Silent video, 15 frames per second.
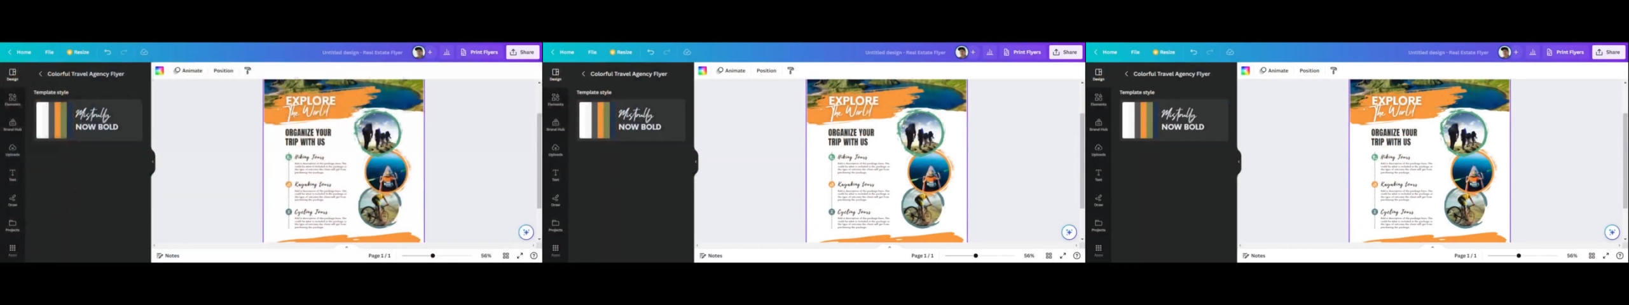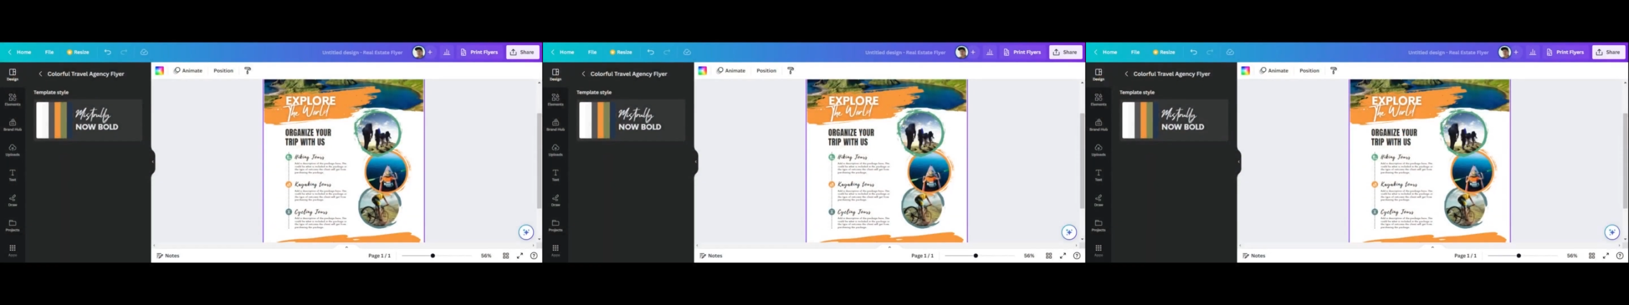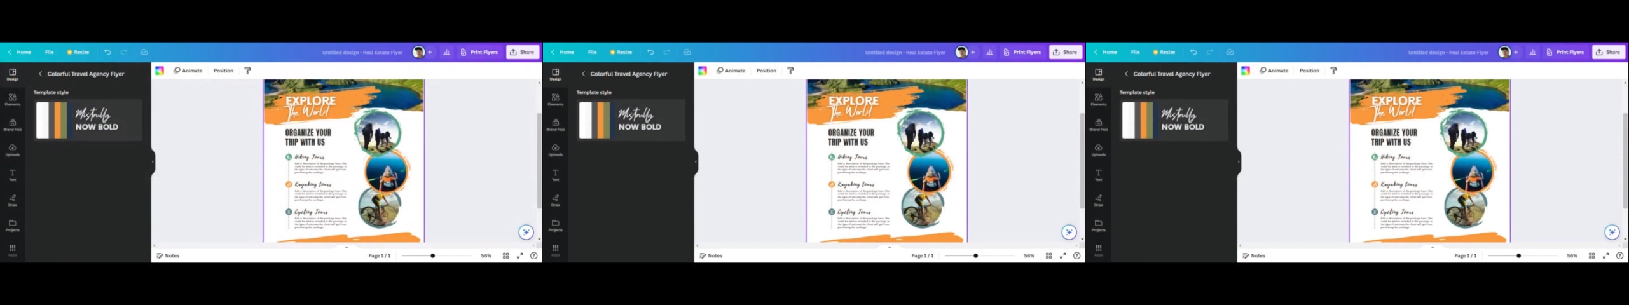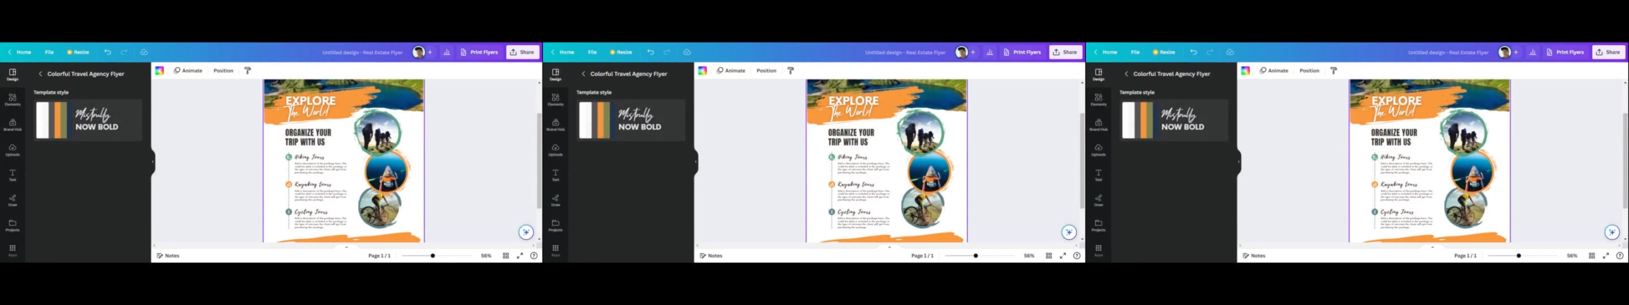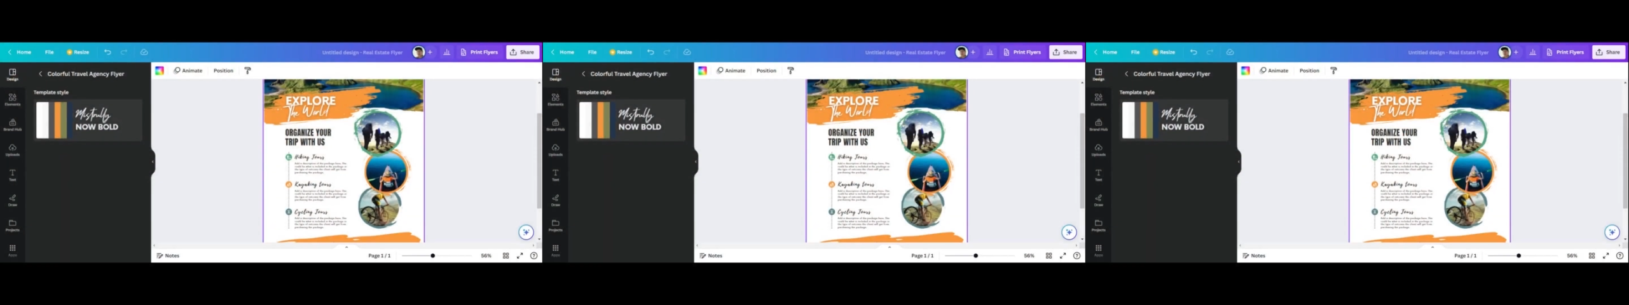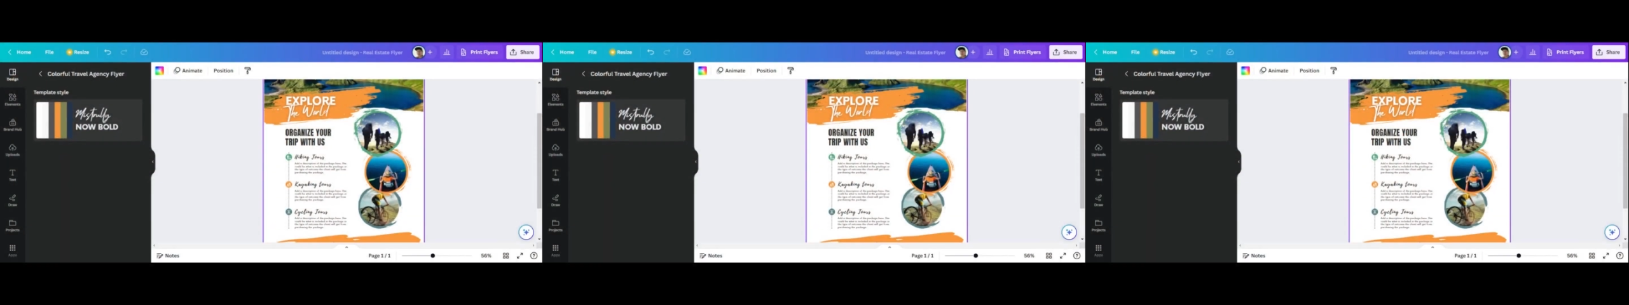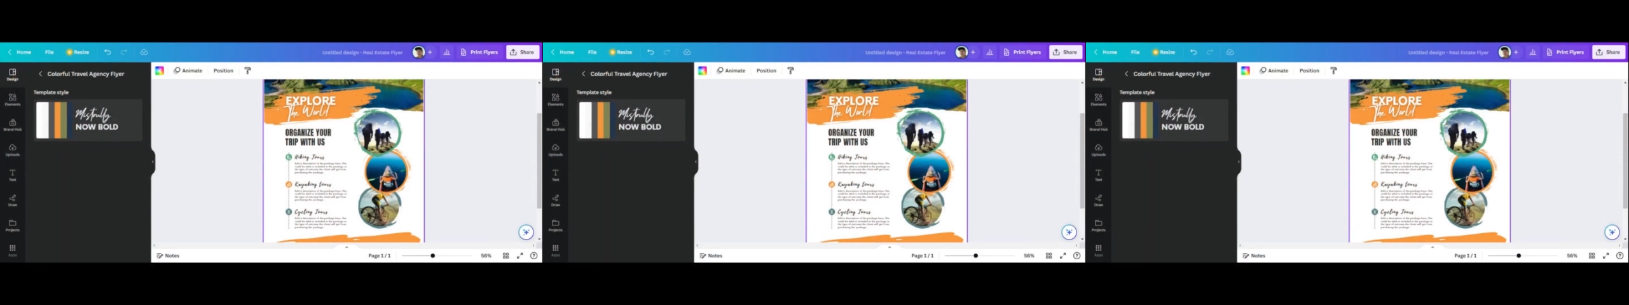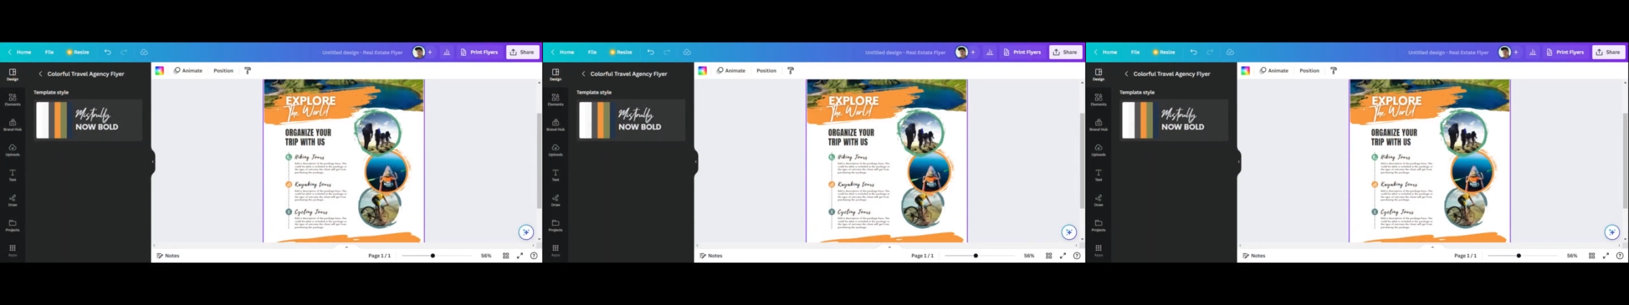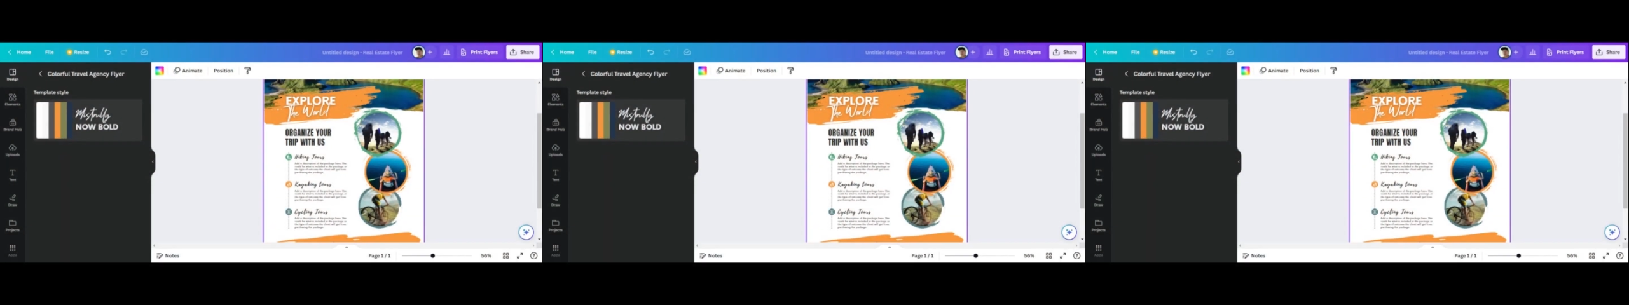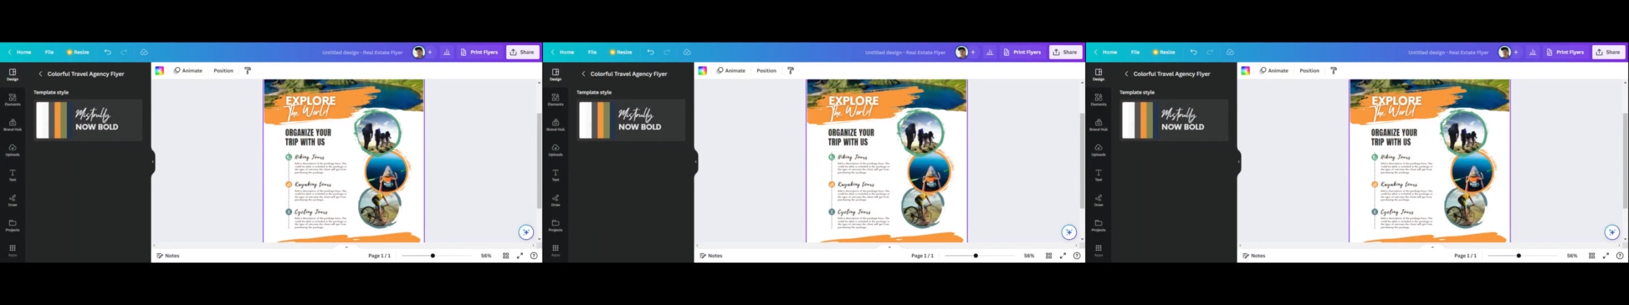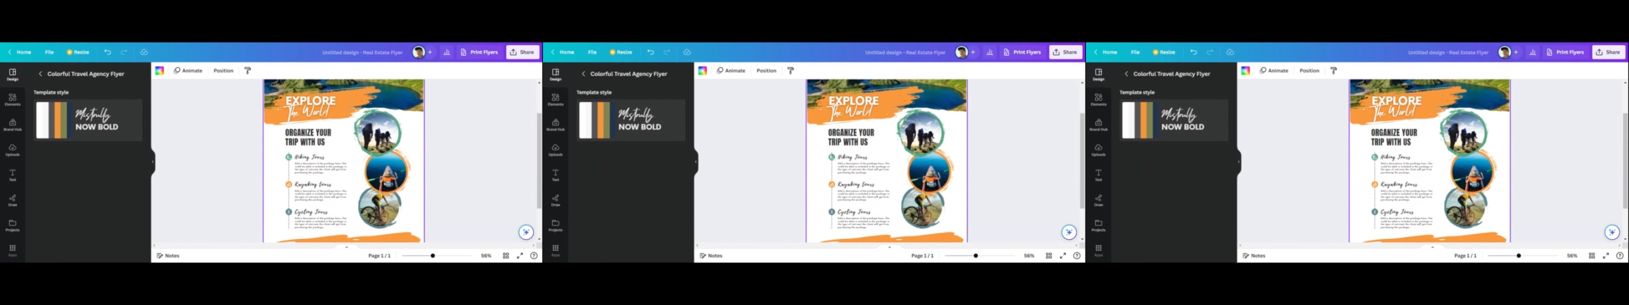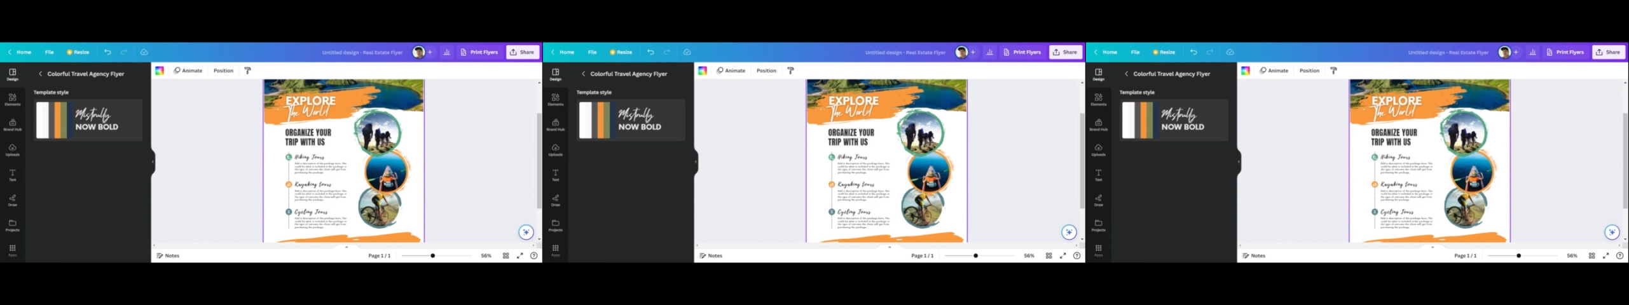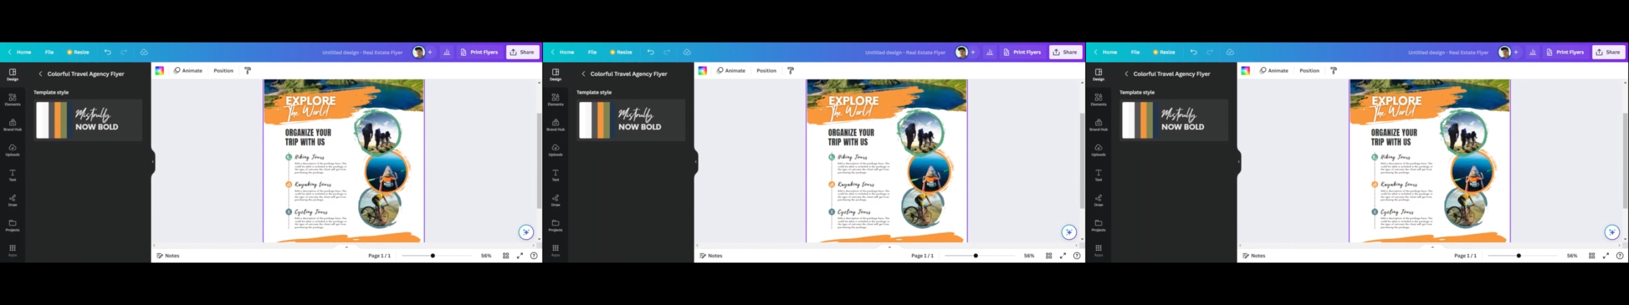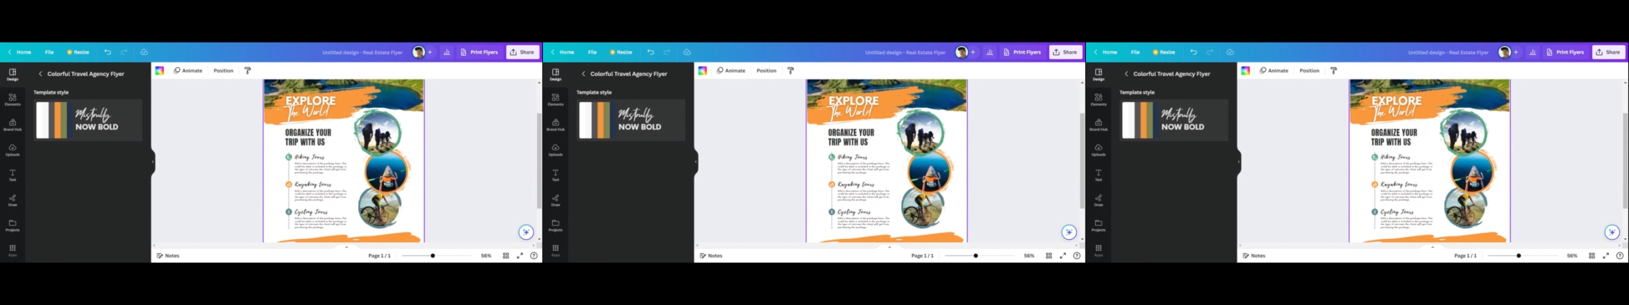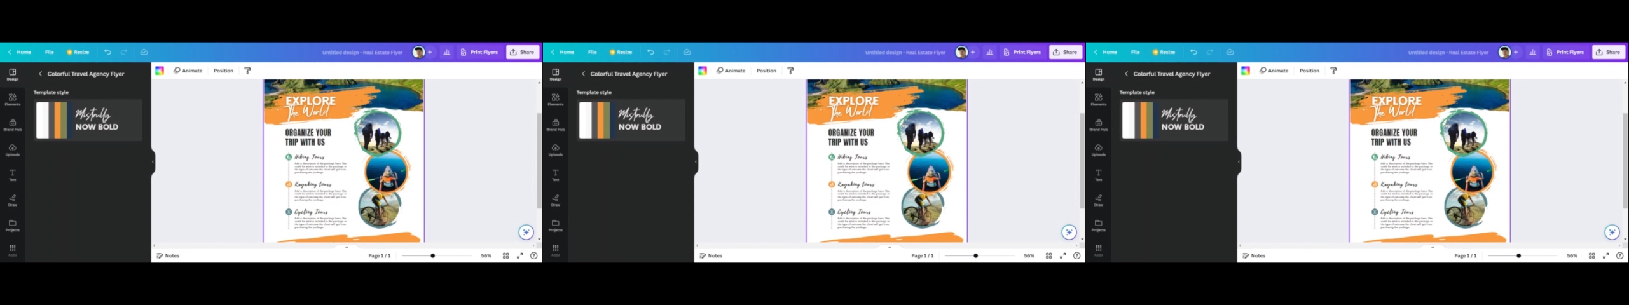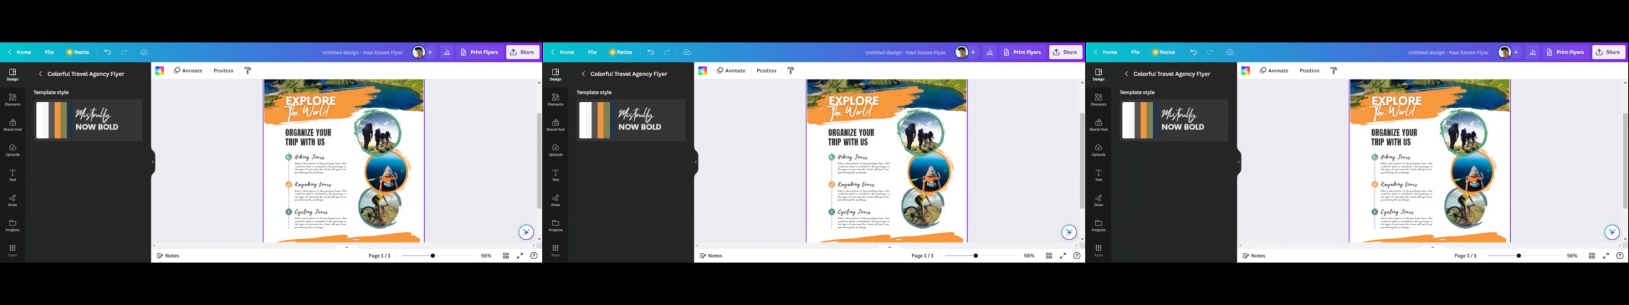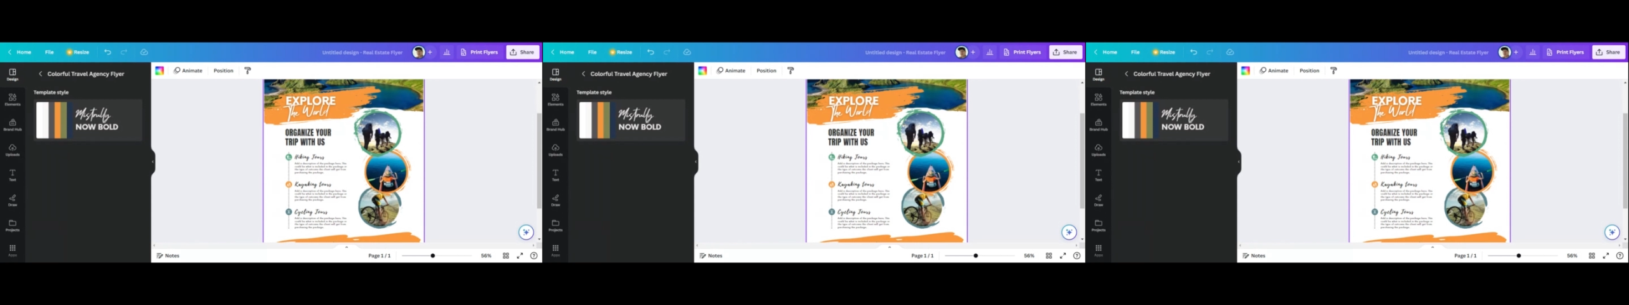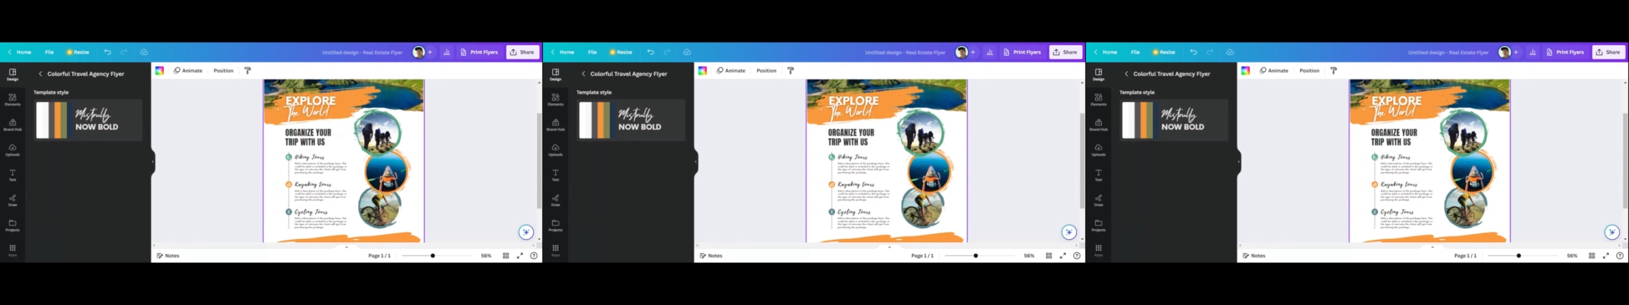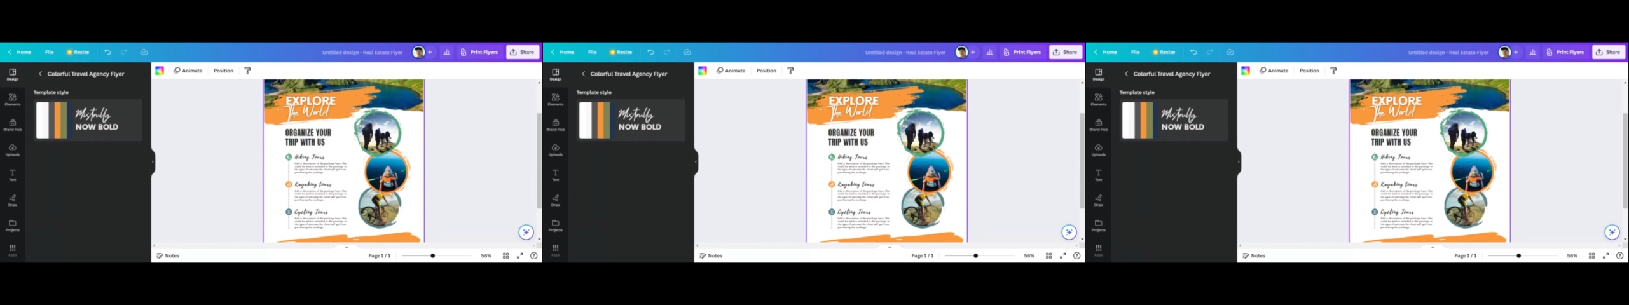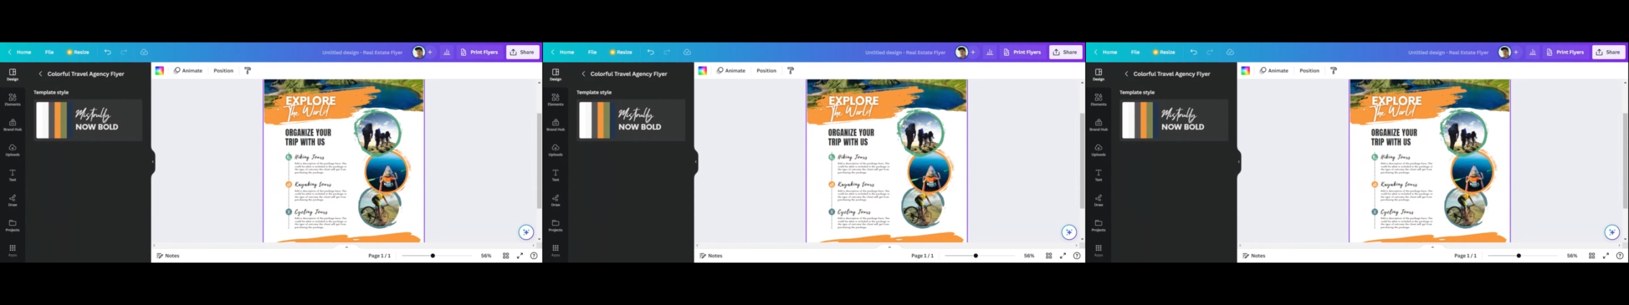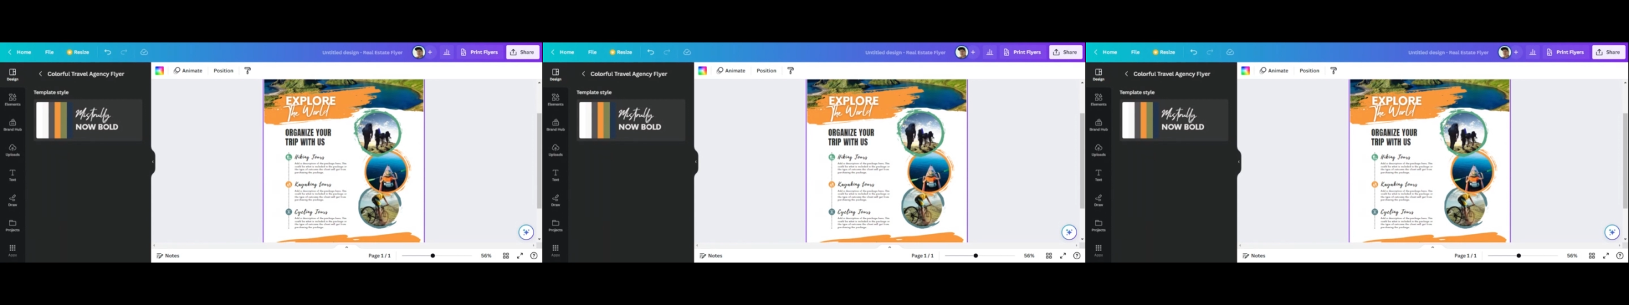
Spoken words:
Nobody's mouth can be seen.